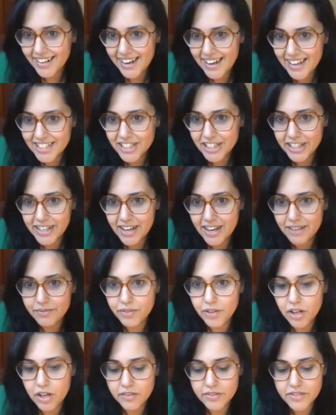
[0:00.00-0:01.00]
actually got
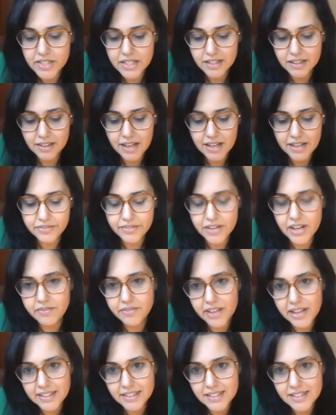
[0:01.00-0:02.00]
involved in a lot of
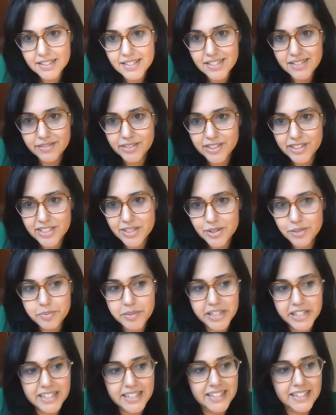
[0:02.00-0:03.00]
nonviolent civil
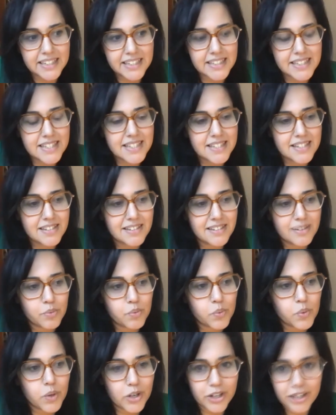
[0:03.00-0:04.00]
disobedience
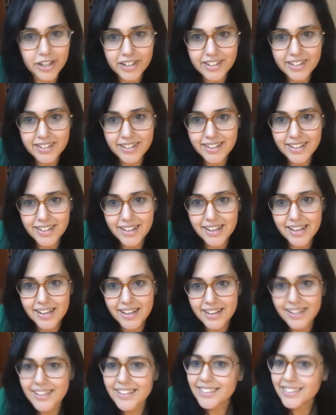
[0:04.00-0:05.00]
work
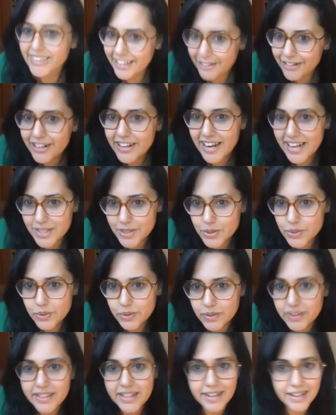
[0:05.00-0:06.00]
later in high school
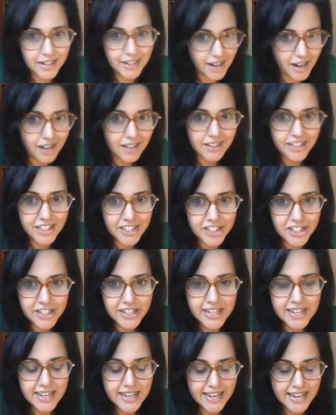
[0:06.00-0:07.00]
and then in college.
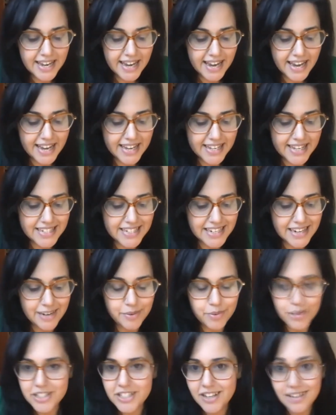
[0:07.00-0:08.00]
And I
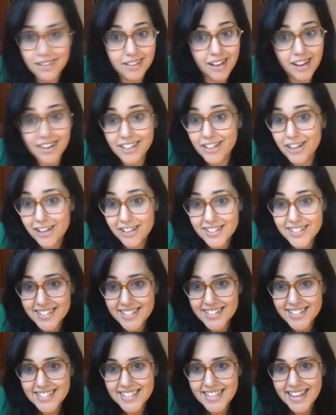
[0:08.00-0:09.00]
worked on a lot of
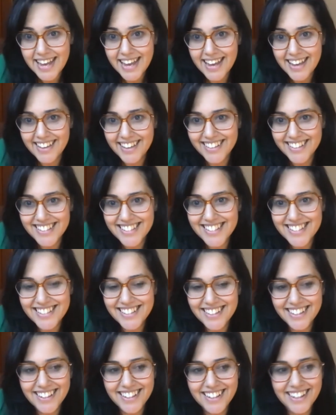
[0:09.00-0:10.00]
causes, and
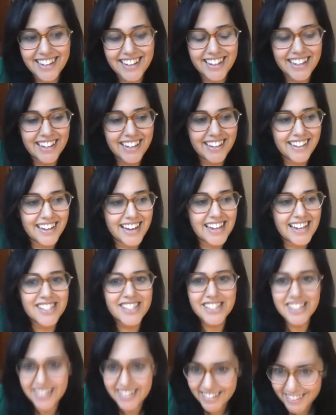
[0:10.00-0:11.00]
I
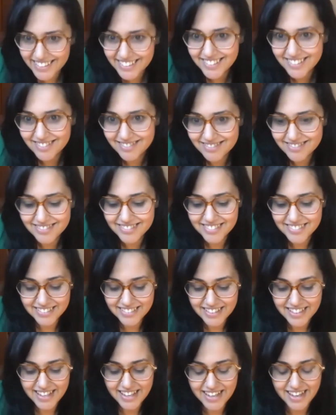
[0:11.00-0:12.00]
studied
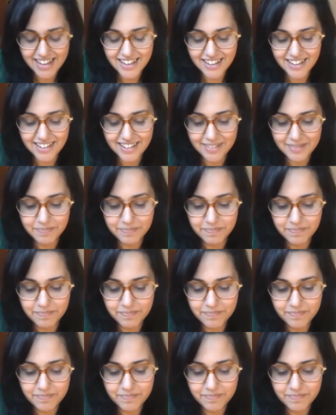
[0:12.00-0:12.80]
nonviolent,